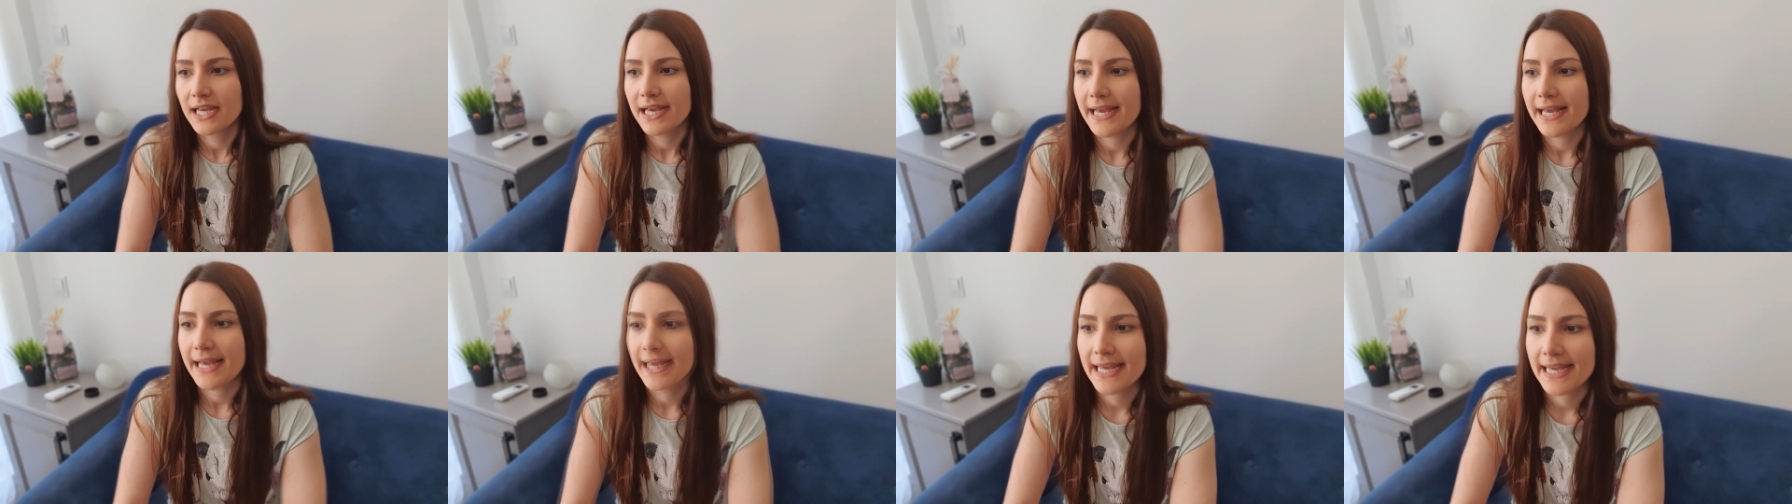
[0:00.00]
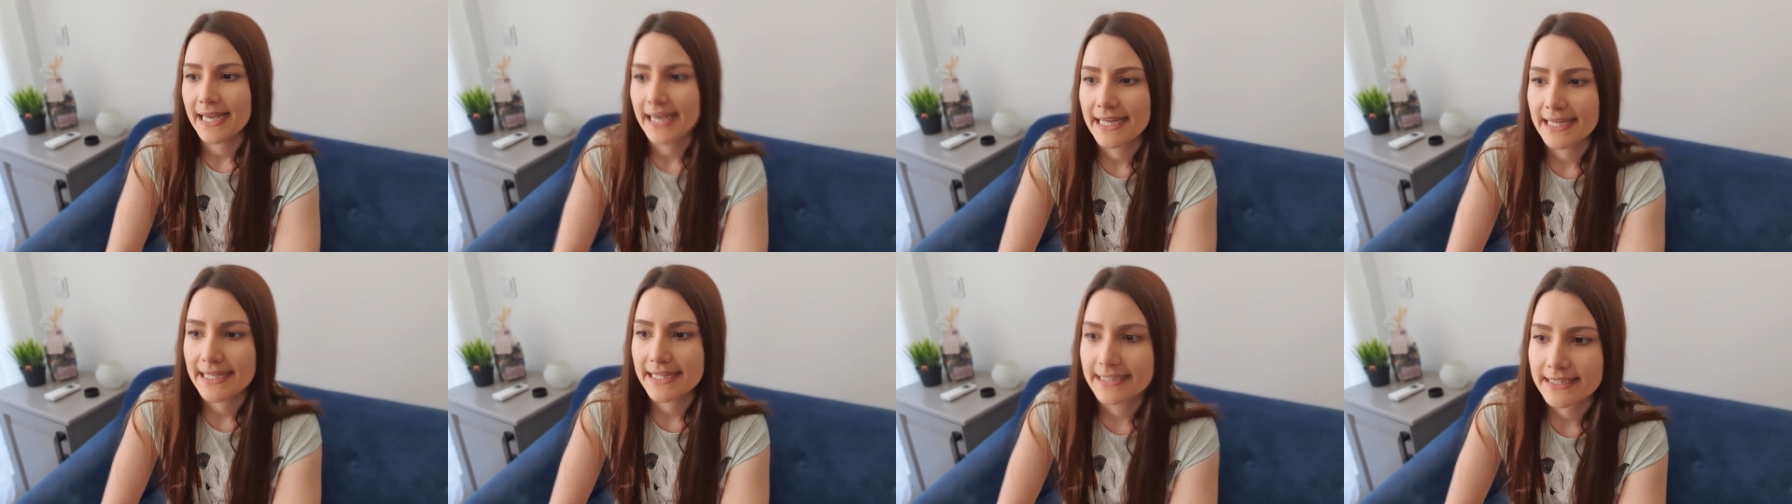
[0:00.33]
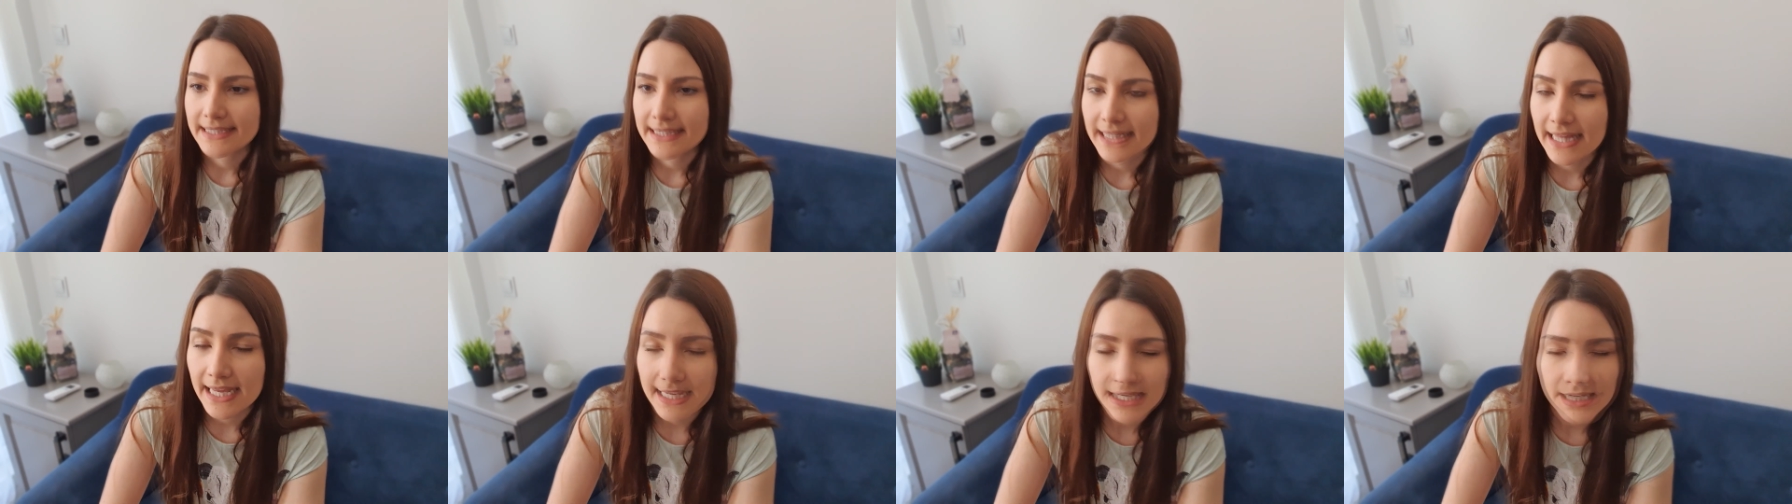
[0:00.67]

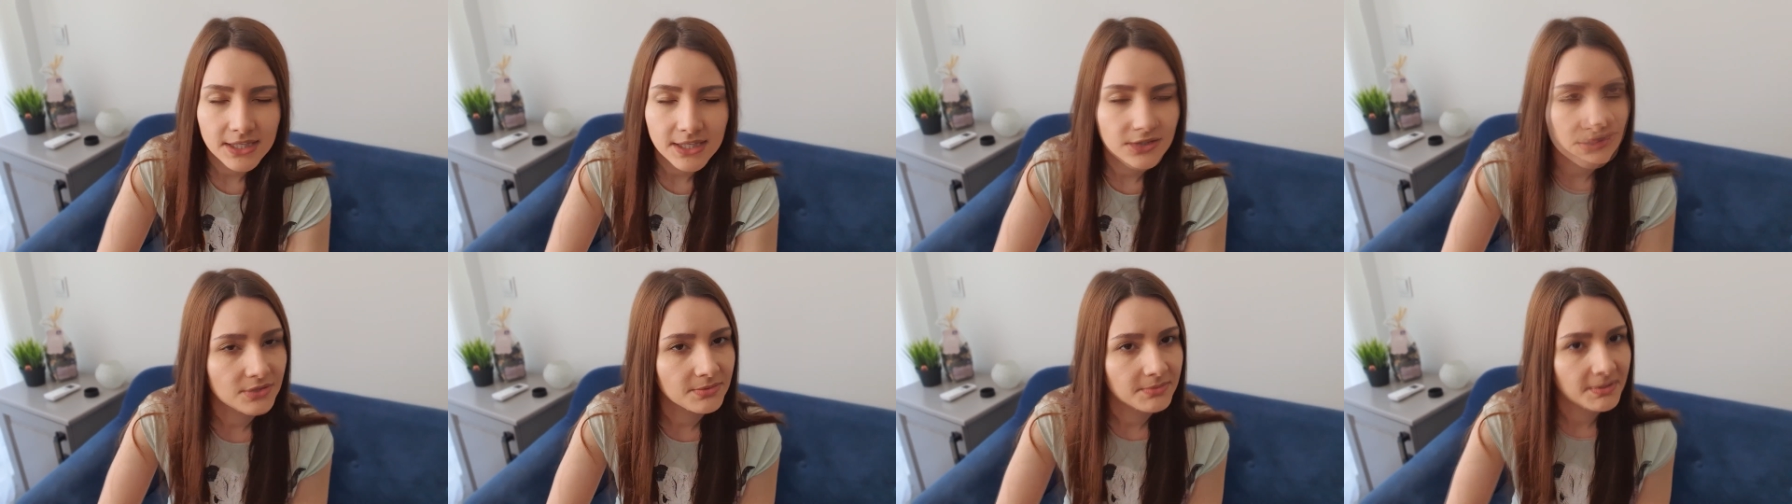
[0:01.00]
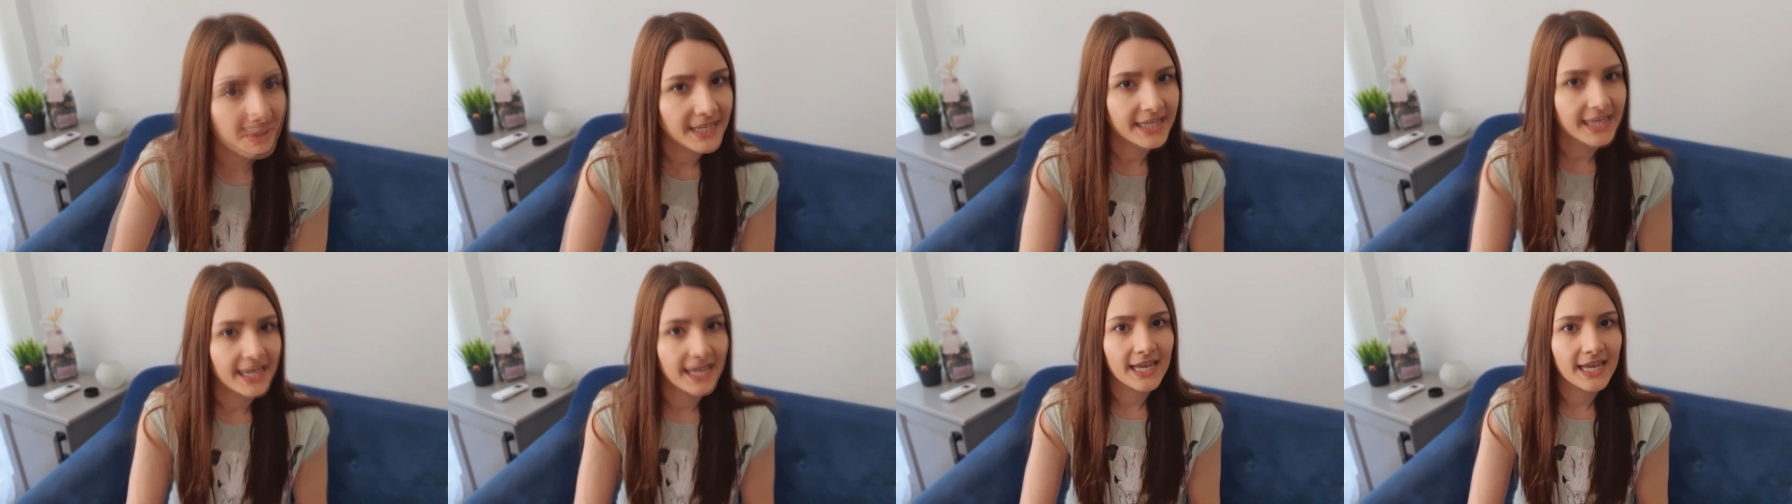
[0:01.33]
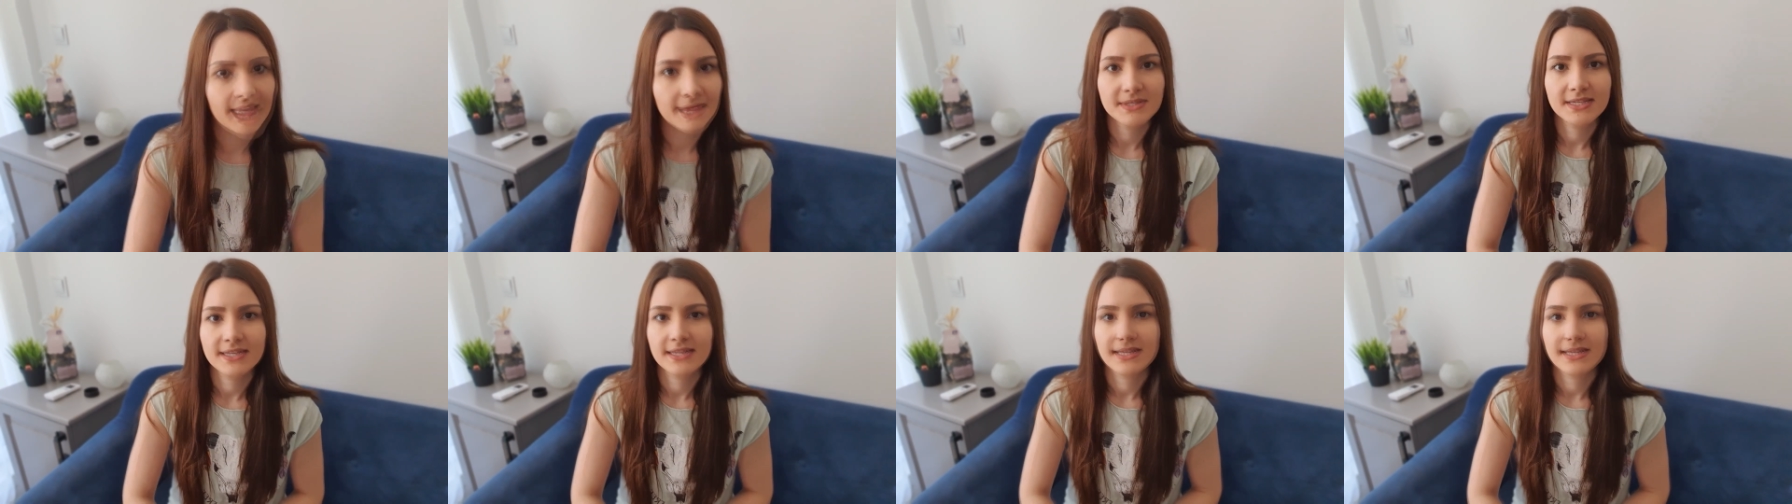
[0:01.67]
And lagging into my games,